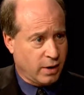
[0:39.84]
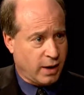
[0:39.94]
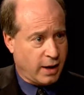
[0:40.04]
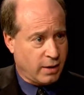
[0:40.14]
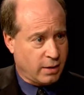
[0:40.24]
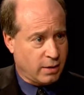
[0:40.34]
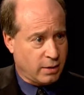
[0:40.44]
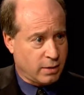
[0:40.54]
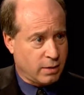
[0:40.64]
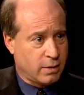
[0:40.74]
Bob Sullivan,
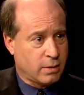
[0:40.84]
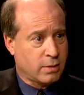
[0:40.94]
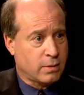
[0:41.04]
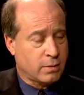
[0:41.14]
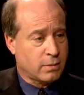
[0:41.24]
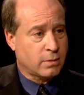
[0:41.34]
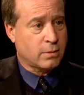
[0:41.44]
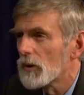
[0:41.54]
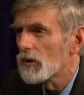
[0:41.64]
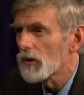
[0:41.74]
who's one of the board
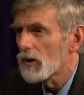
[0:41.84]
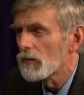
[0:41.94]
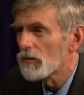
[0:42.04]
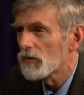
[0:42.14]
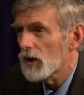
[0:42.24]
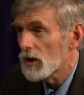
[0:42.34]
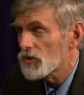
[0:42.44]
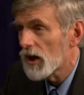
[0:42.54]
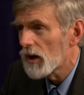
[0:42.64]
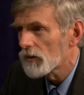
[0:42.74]
members of
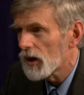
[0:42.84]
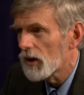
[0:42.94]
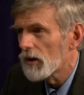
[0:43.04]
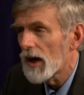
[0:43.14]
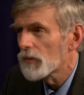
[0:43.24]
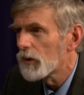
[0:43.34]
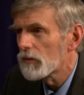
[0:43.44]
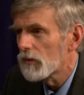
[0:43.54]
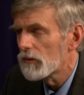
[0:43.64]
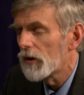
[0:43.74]
Signature Healthcare, has been
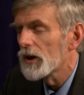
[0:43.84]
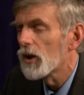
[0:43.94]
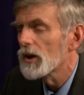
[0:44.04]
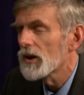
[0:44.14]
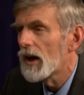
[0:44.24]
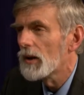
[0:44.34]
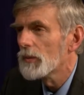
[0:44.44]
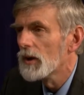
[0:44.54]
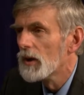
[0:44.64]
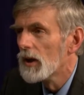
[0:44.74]
for a very long time,
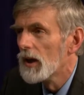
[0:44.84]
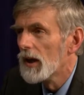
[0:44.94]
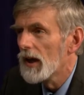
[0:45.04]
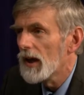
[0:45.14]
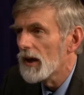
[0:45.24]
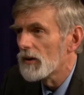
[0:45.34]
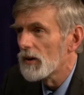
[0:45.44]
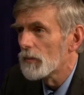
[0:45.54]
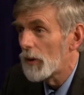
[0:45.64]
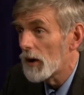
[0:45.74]
and
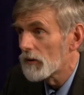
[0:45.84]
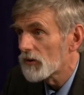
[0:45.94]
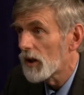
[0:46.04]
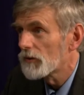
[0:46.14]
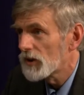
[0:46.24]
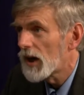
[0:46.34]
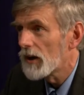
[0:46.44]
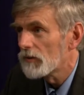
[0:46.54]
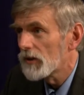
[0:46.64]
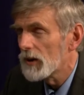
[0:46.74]
uh, part of the Sullivan
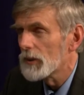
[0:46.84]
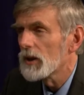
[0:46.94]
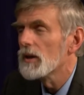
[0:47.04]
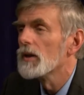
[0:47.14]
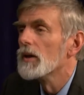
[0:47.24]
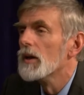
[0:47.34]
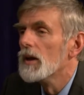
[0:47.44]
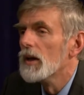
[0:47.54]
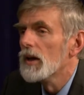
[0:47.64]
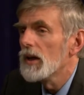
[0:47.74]
Tire family.
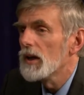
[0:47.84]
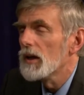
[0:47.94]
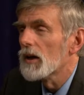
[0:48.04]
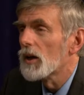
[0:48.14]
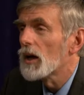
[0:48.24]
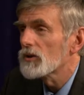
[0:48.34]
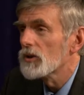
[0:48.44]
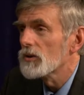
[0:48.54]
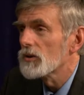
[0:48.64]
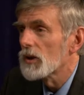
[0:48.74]
He uh, lost
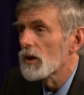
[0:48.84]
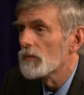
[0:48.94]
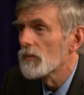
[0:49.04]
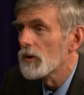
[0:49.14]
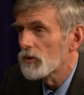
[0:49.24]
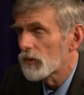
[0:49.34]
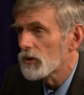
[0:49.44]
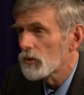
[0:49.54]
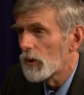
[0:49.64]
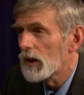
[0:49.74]
his uh, his
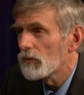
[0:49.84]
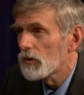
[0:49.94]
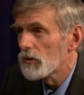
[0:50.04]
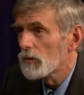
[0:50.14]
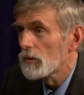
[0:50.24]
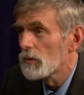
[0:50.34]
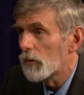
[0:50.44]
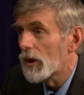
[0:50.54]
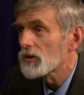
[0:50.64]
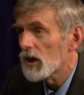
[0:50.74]
first wife to
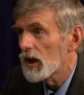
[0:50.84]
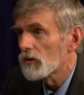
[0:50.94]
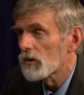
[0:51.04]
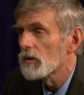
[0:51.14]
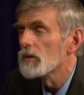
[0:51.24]
breast cancer,